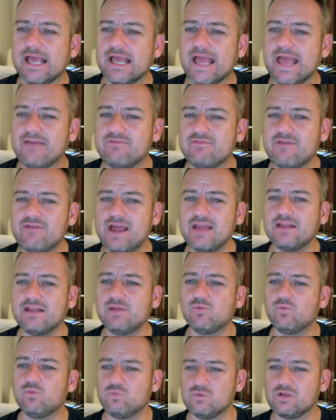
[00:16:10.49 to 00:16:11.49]
And
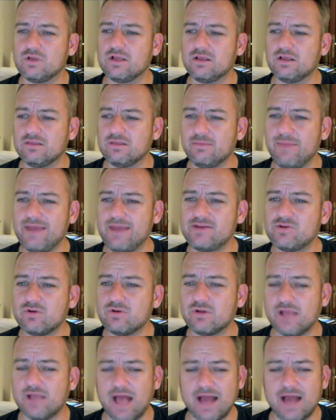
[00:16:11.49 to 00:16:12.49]
finally, the mentor
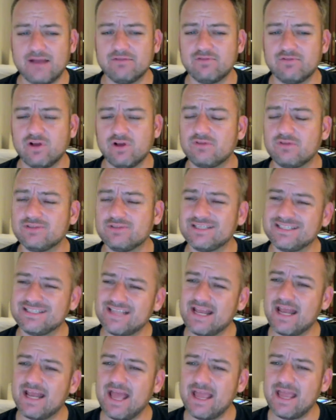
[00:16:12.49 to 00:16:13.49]
got involved and
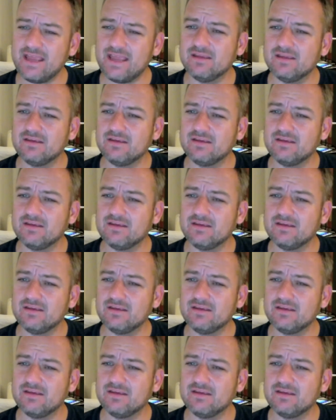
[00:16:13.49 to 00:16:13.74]
said, "Hey,